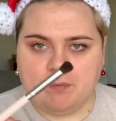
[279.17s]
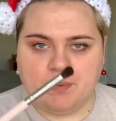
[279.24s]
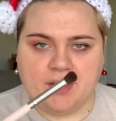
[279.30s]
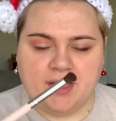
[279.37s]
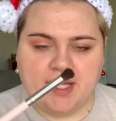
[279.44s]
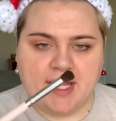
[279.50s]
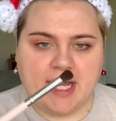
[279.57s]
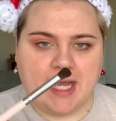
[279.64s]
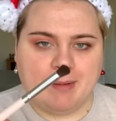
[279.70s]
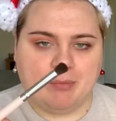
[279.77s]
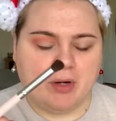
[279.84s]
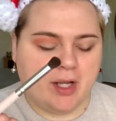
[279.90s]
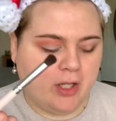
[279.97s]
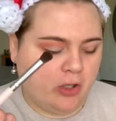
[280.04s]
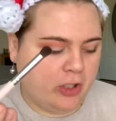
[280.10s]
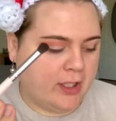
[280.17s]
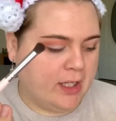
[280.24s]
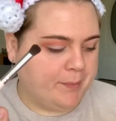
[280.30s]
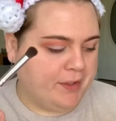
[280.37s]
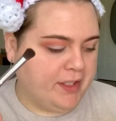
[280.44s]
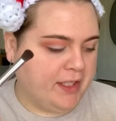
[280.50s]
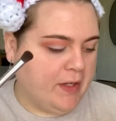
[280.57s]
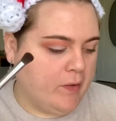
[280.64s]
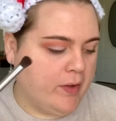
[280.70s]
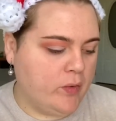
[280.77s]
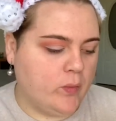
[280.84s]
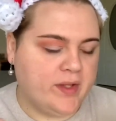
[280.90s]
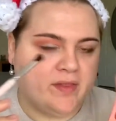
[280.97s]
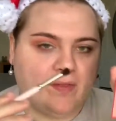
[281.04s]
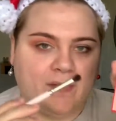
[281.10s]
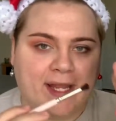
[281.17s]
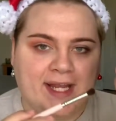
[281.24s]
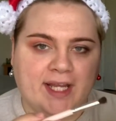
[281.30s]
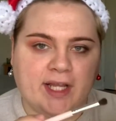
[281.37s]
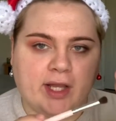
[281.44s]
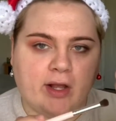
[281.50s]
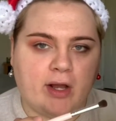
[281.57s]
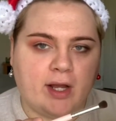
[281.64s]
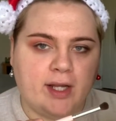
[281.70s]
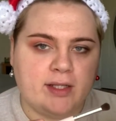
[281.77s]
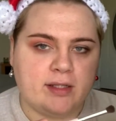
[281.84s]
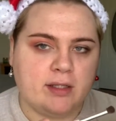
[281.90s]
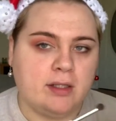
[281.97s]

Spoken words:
blending eye brush, and I'm gonna go in with Like It's Hot,